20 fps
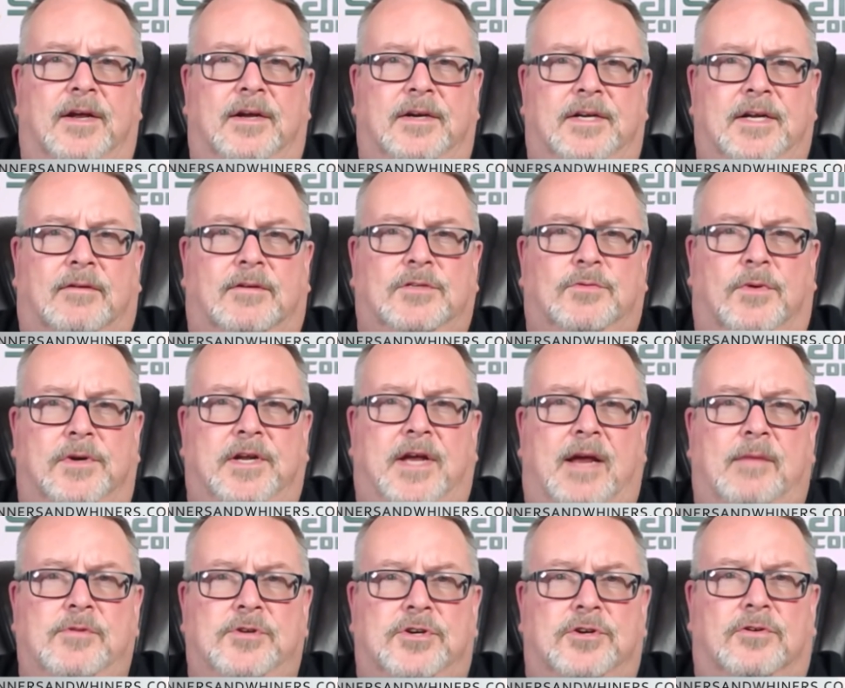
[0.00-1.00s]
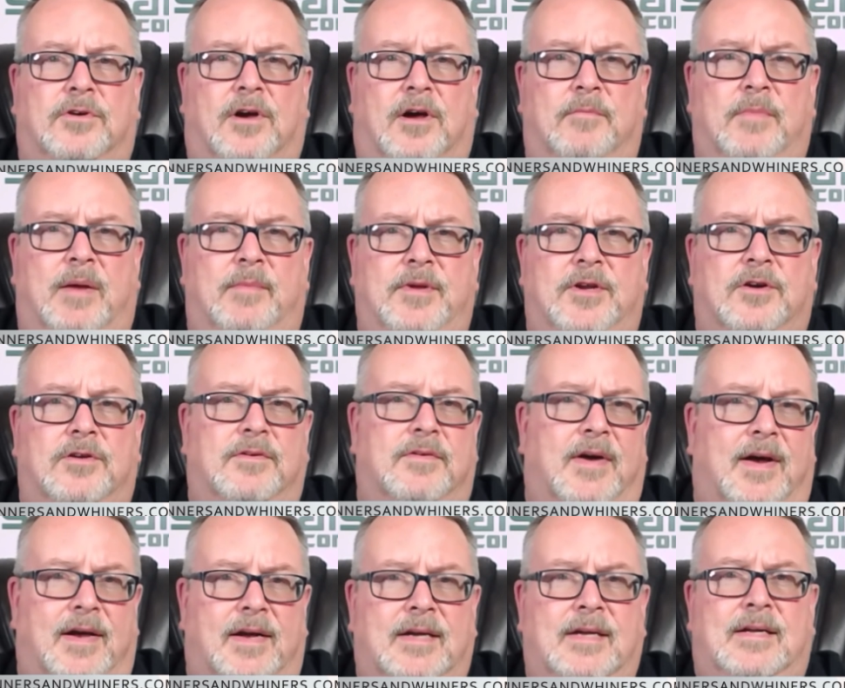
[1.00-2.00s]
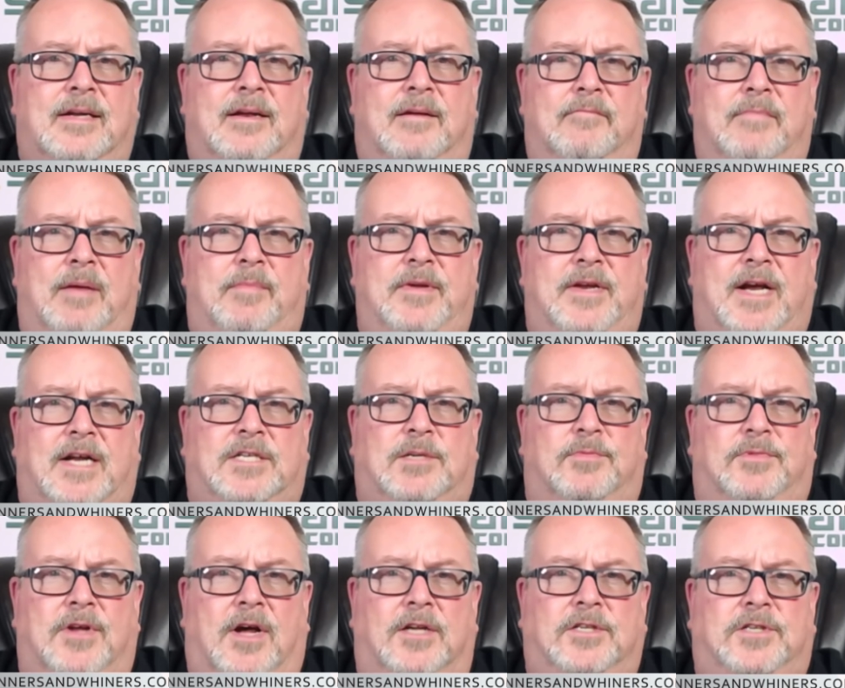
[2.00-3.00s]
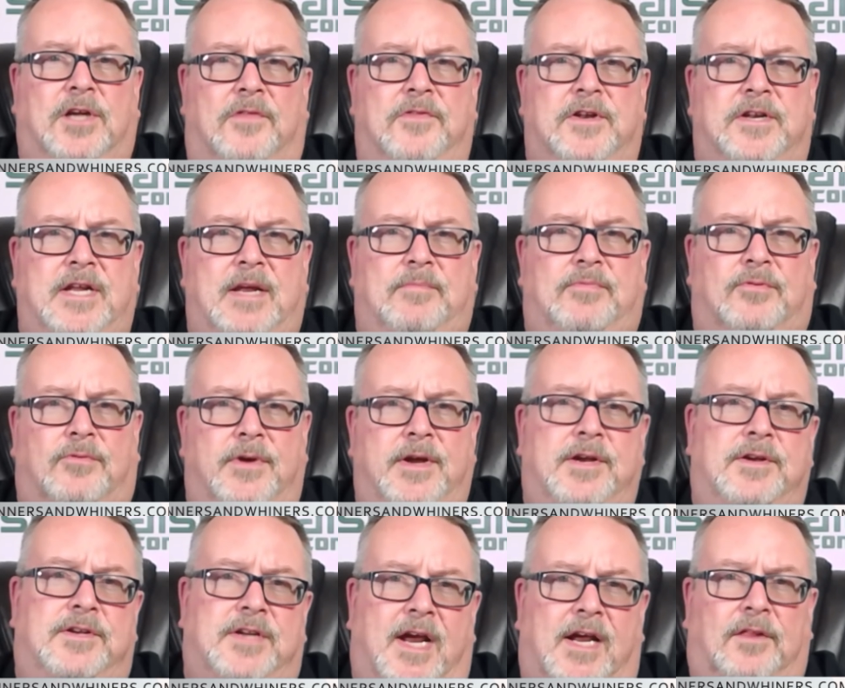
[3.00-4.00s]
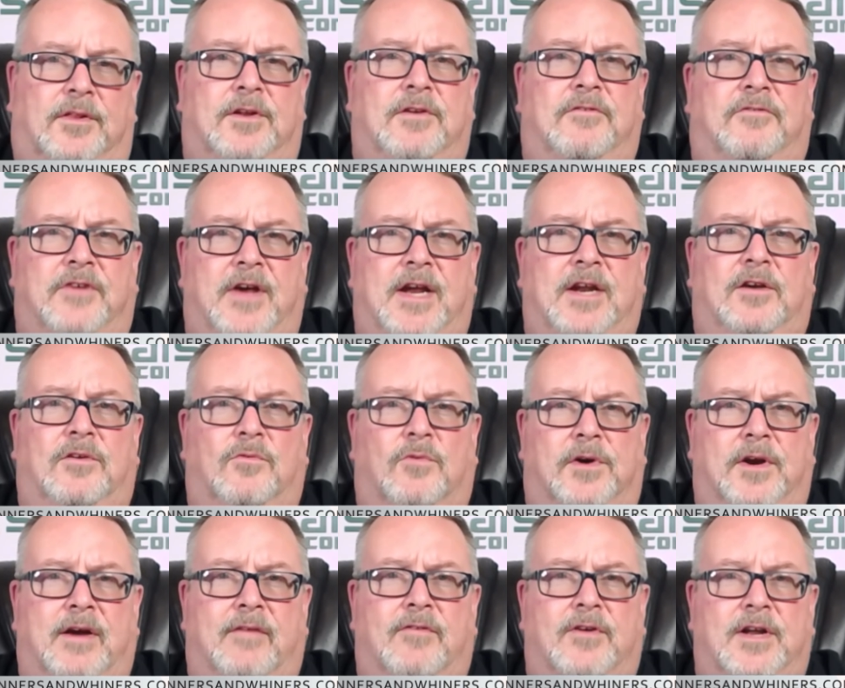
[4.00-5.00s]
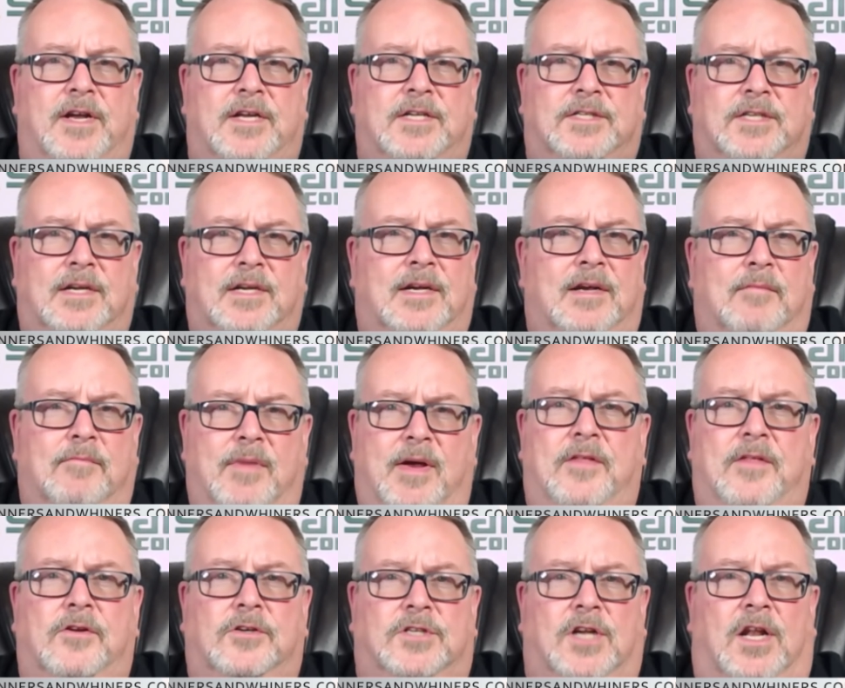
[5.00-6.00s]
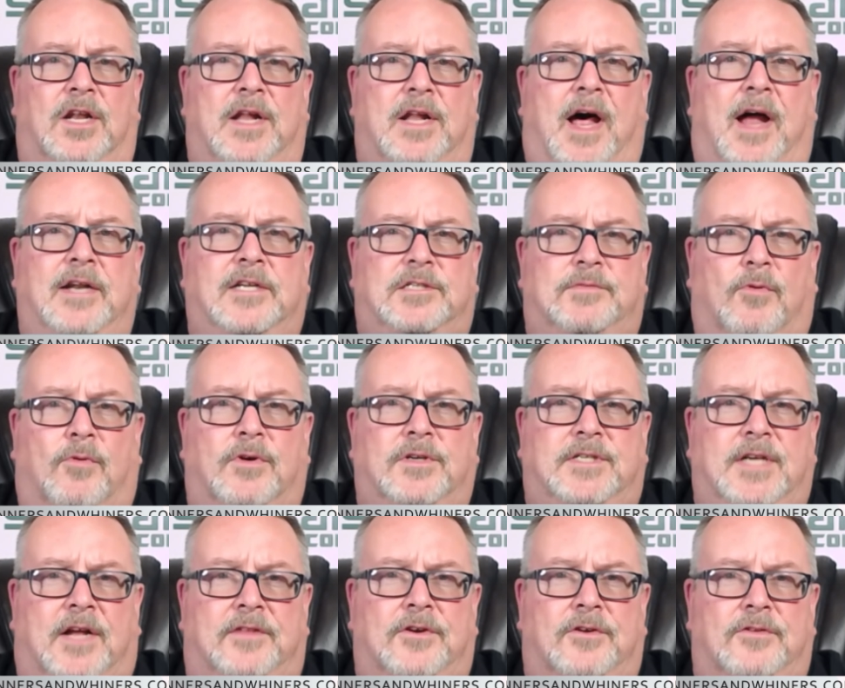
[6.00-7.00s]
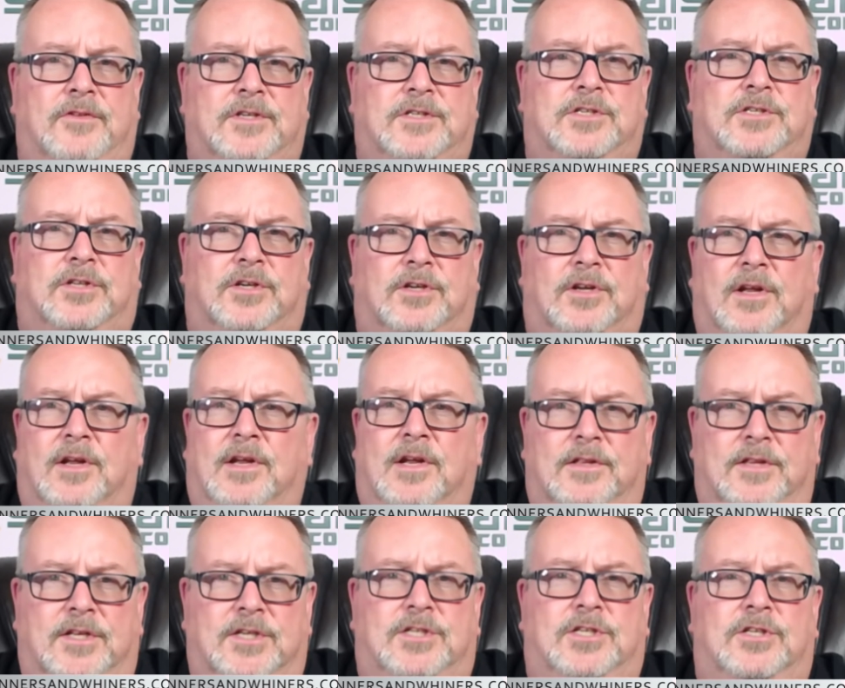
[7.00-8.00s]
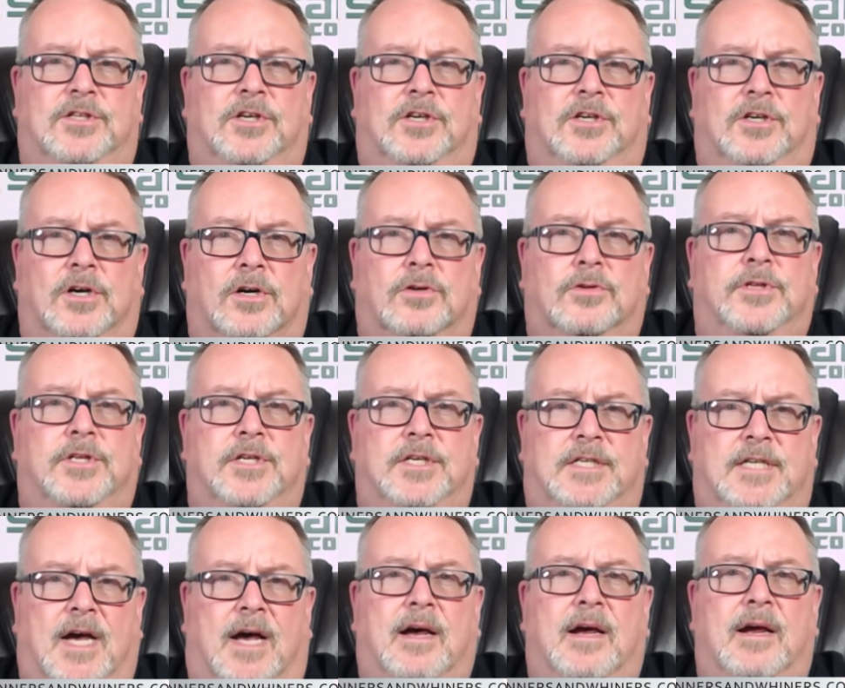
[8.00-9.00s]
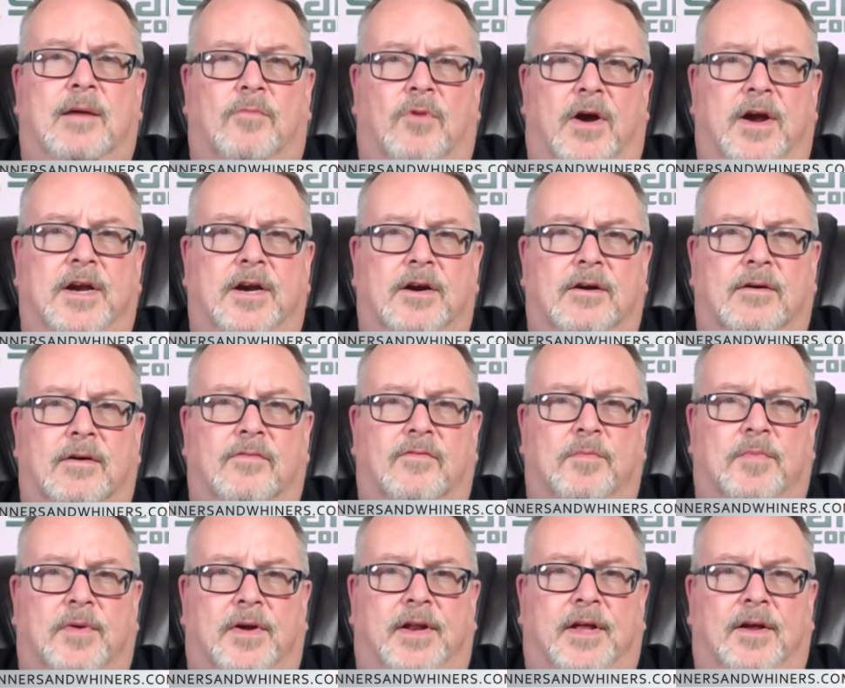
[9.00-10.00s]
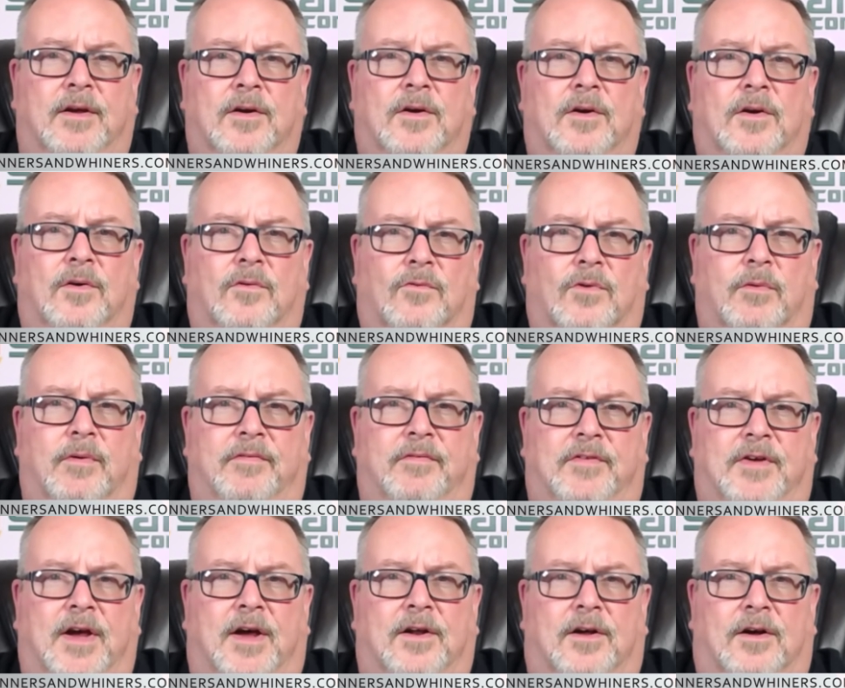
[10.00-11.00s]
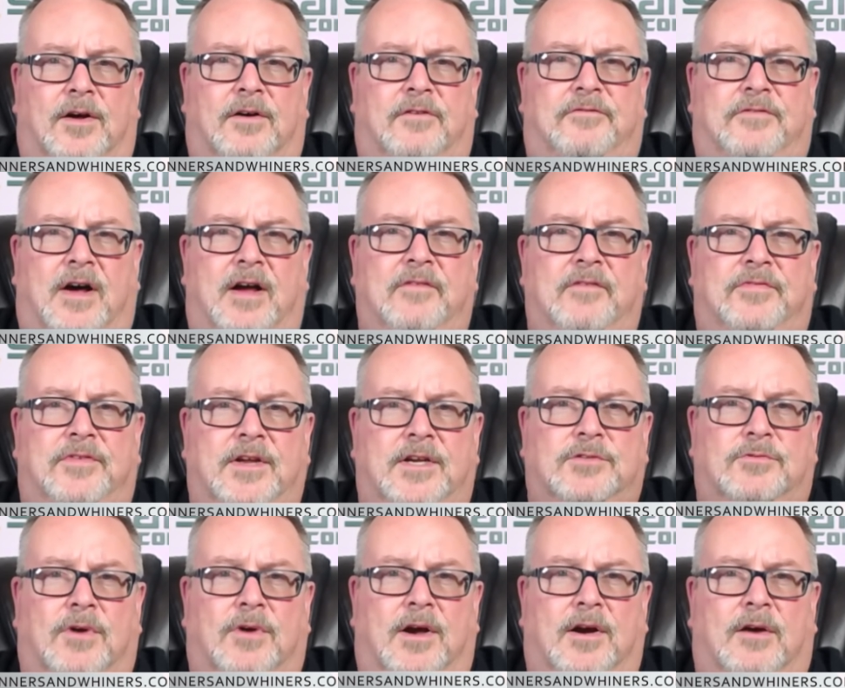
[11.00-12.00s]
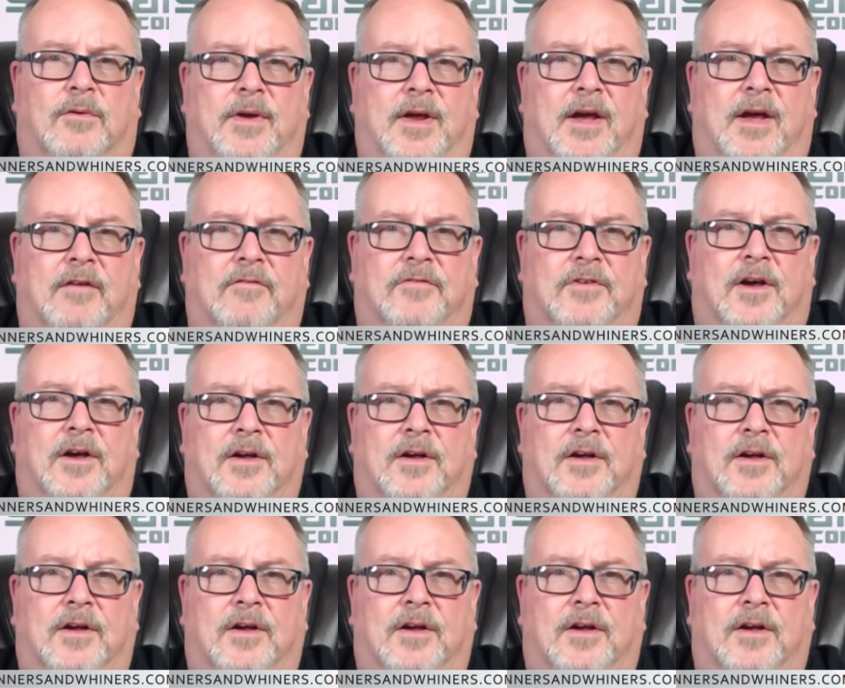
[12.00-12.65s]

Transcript: Tell us what games you're on. Maybe you got some thoughts on the Deep-3, tailing, fading, whatever it is. Man, there's a lot of sports out there. This is the golden time right here, everybody, where we've got all five things rocking. We have